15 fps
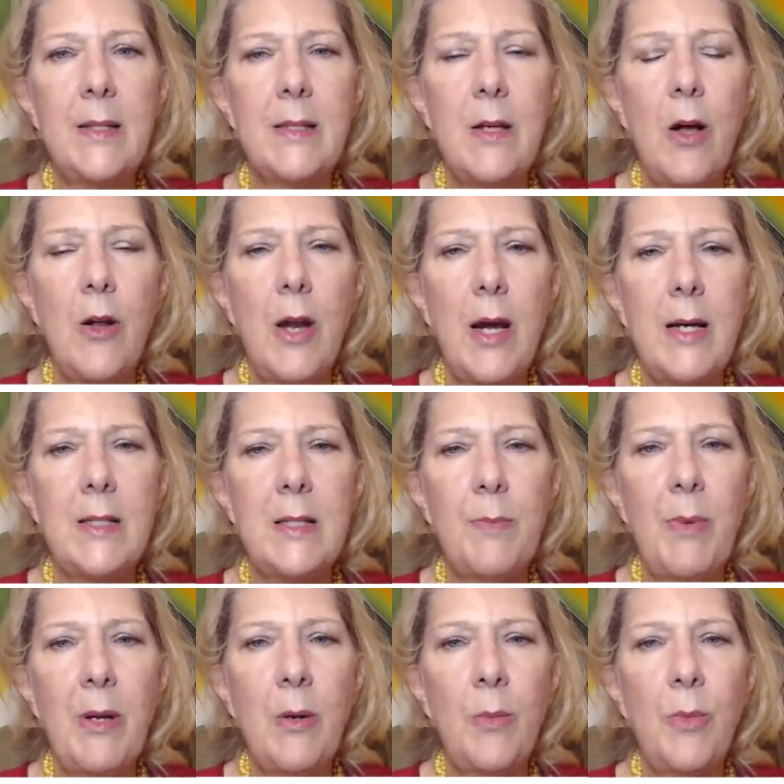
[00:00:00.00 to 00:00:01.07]
It's called
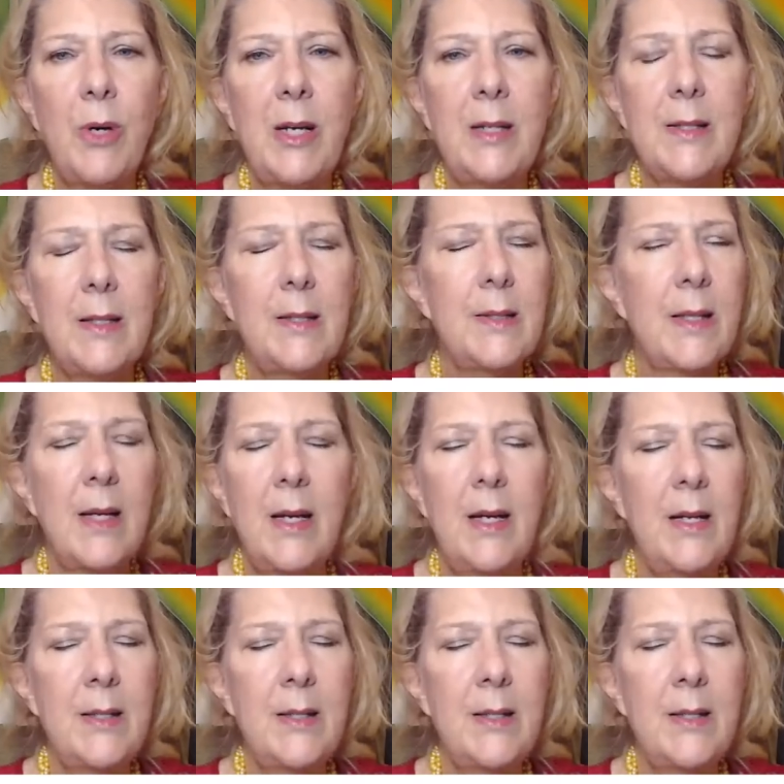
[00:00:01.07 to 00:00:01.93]
Hospital Breezes.